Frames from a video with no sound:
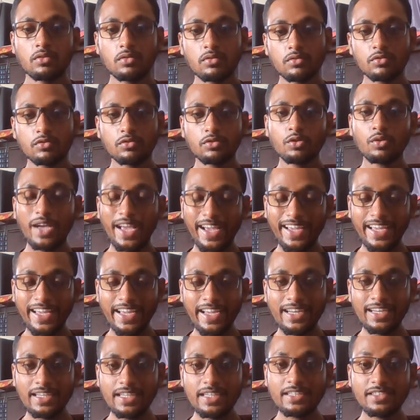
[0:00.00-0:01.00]
So
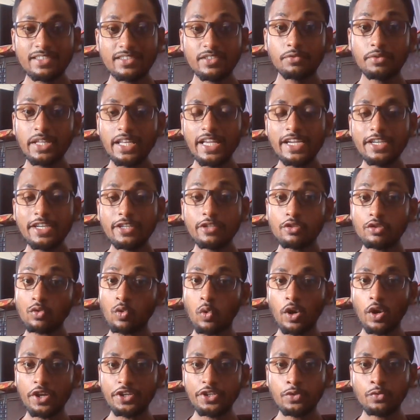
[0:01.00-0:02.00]
again, it's related to
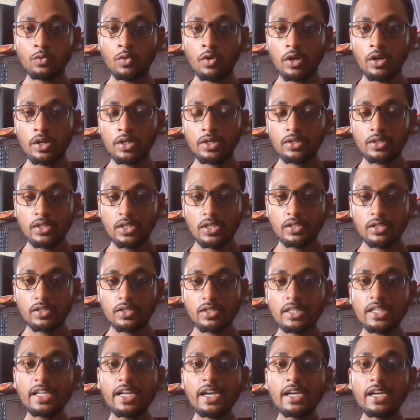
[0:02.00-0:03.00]
what you want,
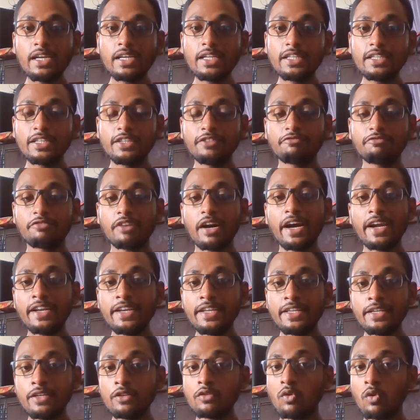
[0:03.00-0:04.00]
clearly
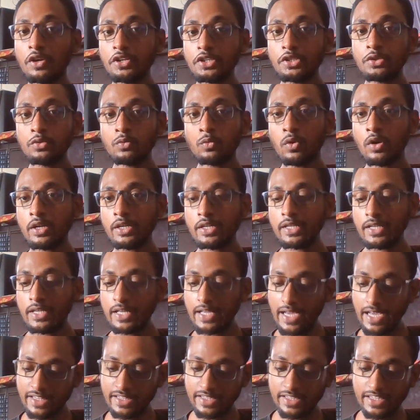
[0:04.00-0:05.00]
defining what you want,
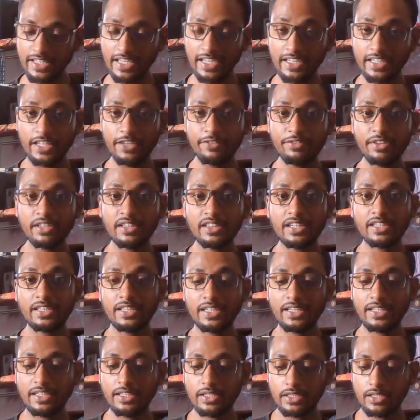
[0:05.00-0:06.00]
and then giving
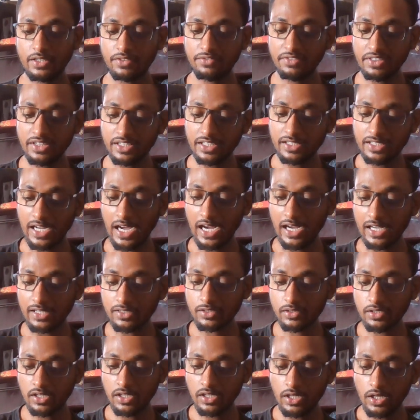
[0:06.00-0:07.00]
the
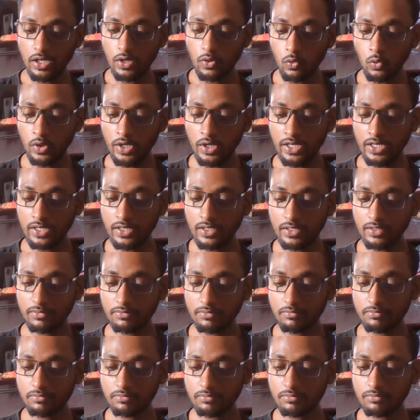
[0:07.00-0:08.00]
task will
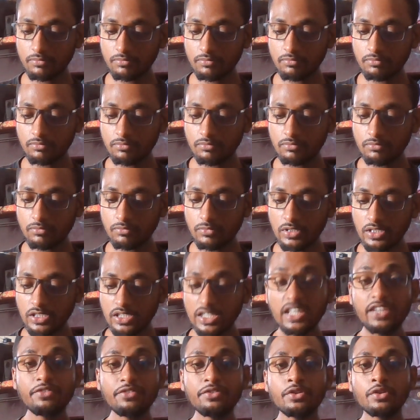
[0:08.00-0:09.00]

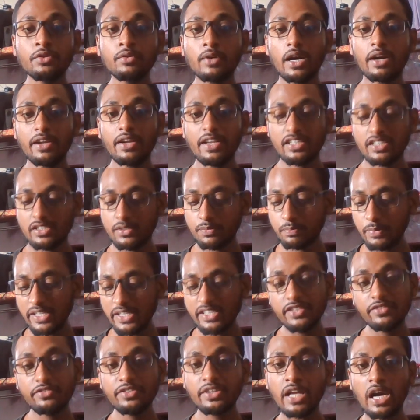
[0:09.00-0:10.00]
give you a
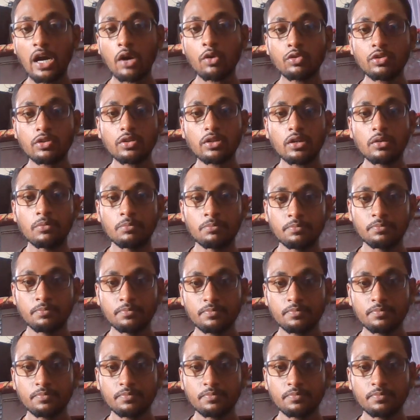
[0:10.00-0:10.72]
specific outcome.